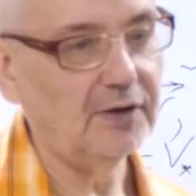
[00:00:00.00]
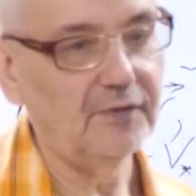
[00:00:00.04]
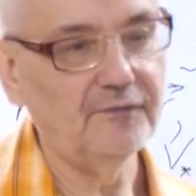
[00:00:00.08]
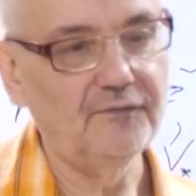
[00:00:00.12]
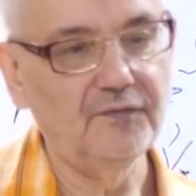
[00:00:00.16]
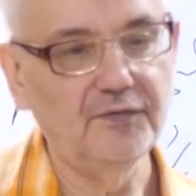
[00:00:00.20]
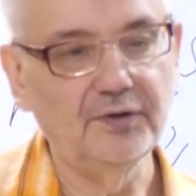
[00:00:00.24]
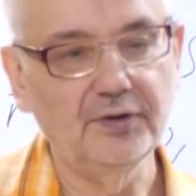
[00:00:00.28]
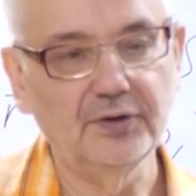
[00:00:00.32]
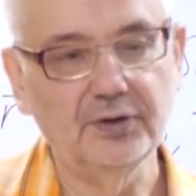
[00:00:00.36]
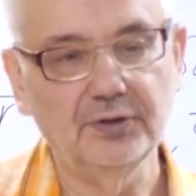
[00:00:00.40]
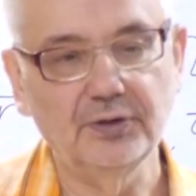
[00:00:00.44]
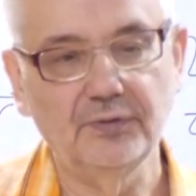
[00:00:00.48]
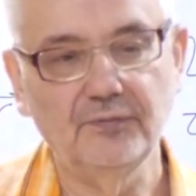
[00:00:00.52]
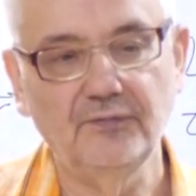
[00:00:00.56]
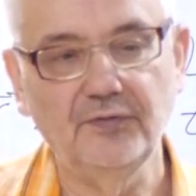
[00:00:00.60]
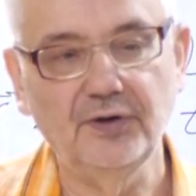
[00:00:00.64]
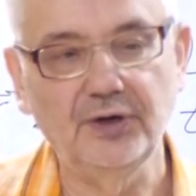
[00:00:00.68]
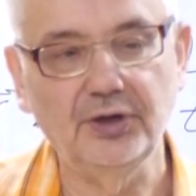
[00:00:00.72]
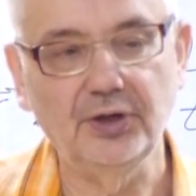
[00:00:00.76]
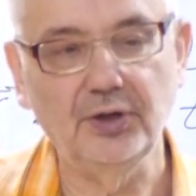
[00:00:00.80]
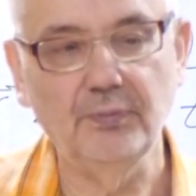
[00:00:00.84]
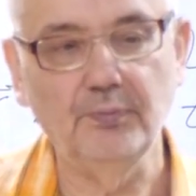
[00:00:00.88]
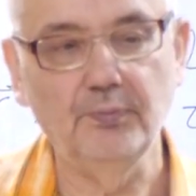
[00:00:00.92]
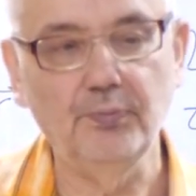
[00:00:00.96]
we have a
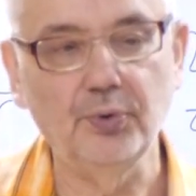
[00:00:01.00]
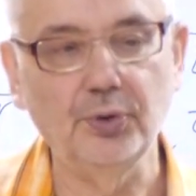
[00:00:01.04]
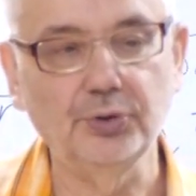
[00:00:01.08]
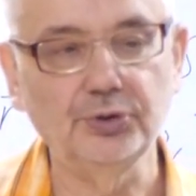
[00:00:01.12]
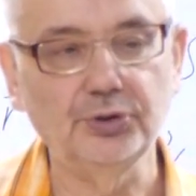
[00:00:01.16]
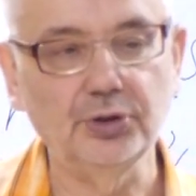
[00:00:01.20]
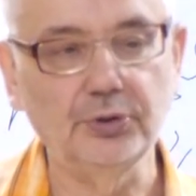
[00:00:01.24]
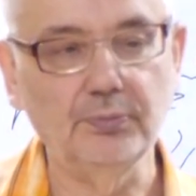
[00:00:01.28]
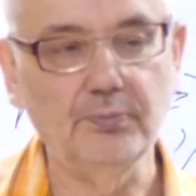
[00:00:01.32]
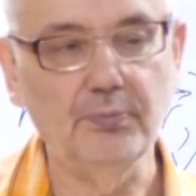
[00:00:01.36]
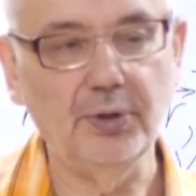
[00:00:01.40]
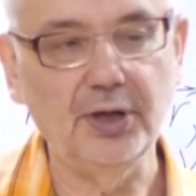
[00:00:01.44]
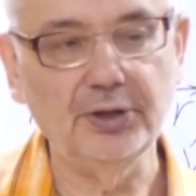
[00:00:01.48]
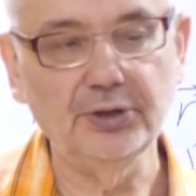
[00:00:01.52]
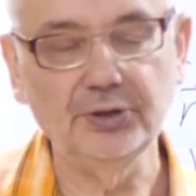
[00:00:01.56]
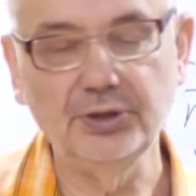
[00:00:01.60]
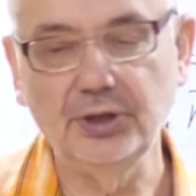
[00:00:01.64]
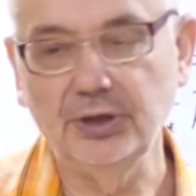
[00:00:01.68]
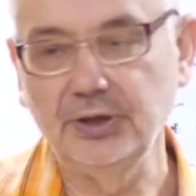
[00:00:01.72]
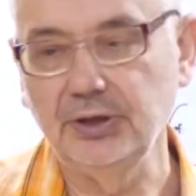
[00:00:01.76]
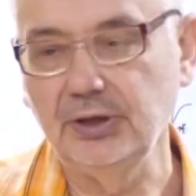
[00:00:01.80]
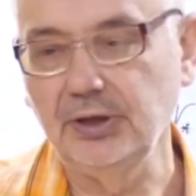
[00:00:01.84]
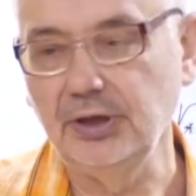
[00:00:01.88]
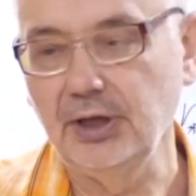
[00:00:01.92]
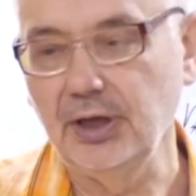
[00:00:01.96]
very important
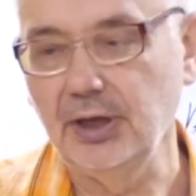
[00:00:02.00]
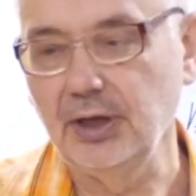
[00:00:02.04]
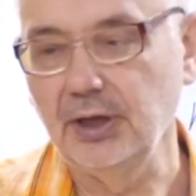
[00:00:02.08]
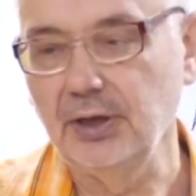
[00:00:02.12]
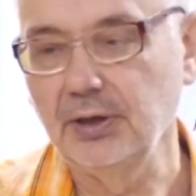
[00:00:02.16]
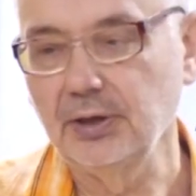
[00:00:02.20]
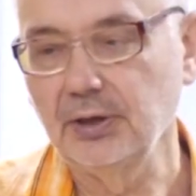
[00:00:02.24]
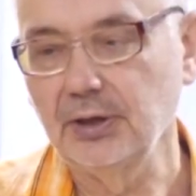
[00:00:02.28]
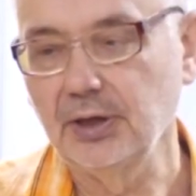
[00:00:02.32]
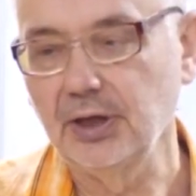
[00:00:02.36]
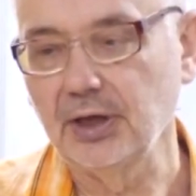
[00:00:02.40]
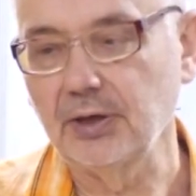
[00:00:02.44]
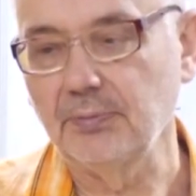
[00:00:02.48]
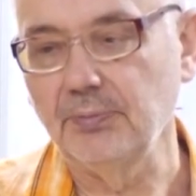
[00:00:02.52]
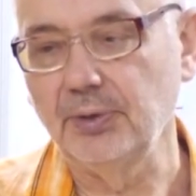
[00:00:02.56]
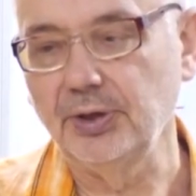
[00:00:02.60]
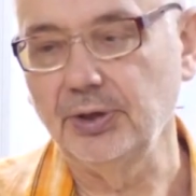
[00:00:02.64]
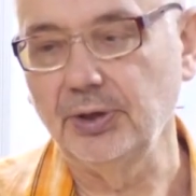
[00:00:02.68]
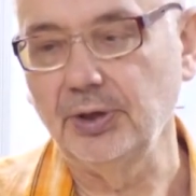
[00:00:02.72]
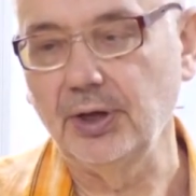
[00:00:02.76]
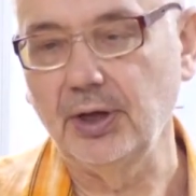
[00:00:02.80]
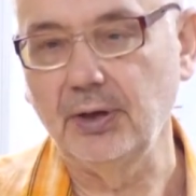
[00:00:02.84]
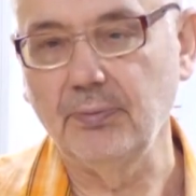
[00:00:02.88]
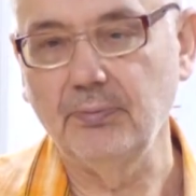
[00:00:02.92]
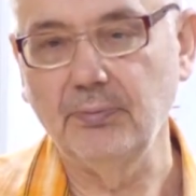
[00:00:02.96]
boundary layer,
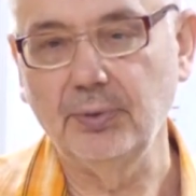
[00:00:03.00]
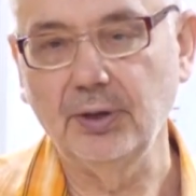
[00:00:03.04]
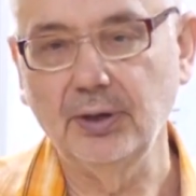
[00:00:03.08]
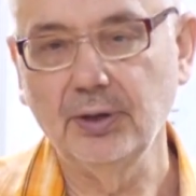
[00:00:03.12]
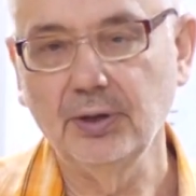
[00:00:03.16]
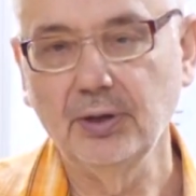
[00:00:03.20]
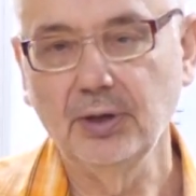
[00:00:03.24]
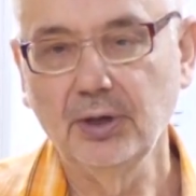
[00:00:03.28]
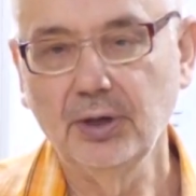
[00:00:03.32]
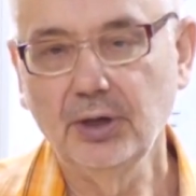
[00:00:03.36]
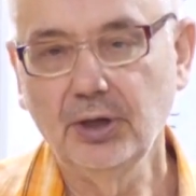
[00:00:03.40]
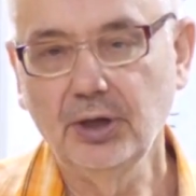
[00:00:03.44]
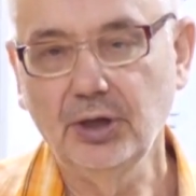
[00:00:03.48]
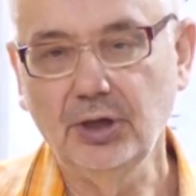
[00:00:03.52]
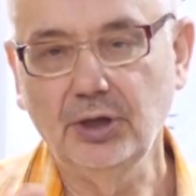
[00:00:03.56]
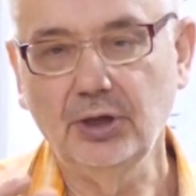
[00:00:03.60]
Ekman number.